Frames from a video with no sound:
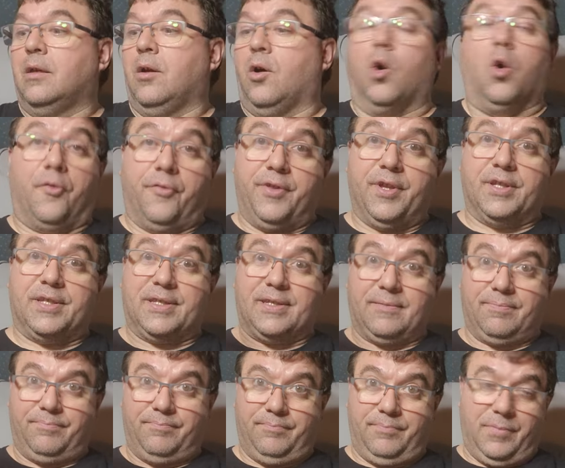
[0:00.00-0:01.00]
or this
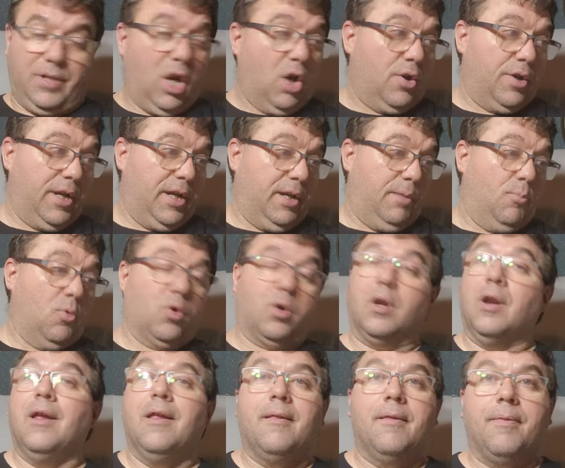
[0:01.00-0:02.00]
yarn anymore.
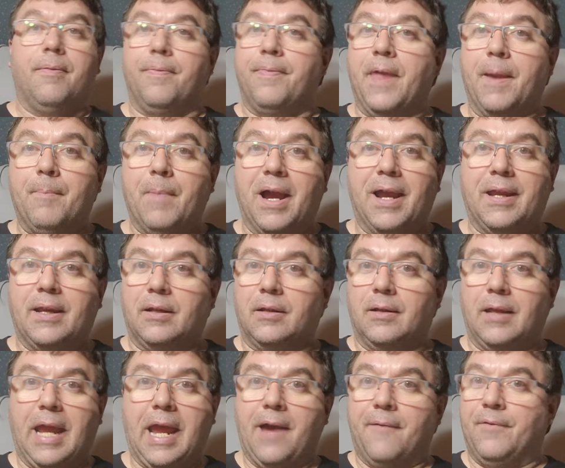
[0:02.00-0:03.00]
They might
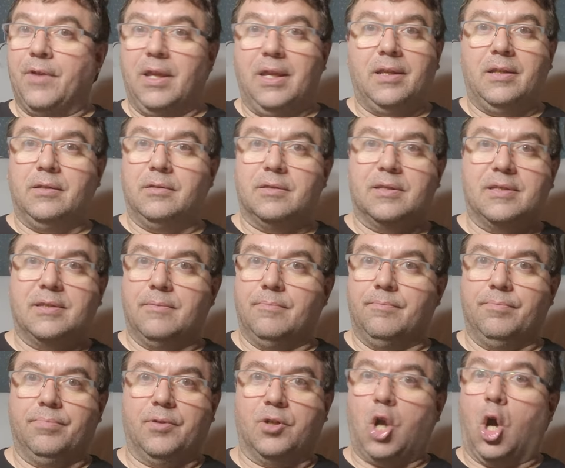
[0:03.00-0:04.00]
have it in
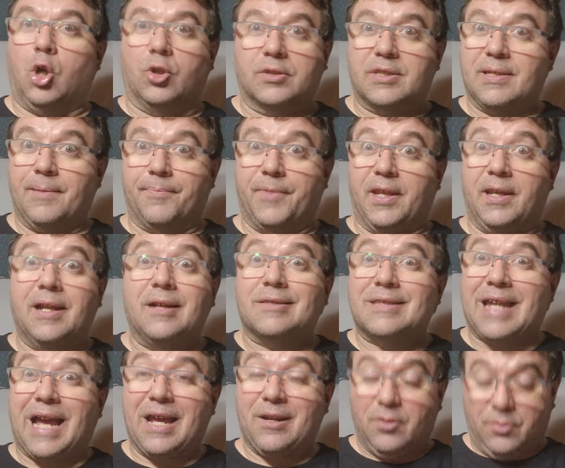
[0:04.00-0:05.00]
called something else.
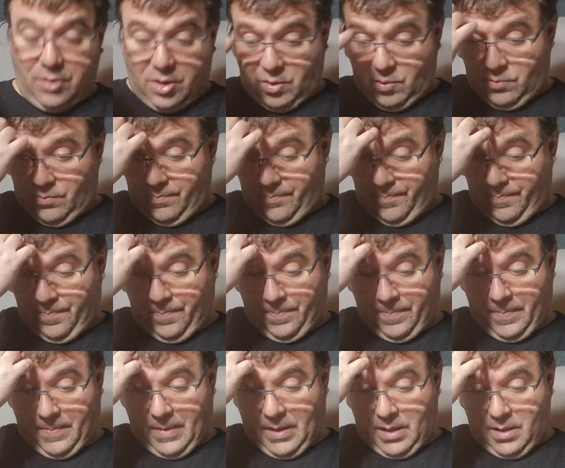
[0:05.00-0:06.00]
I don't know.
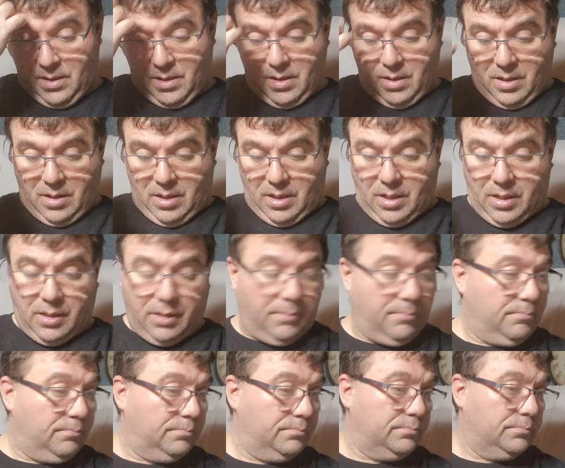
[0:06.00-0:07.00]

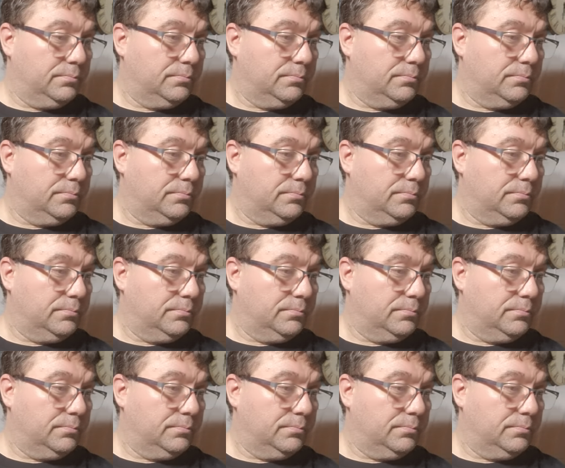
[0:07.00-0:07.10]
Um,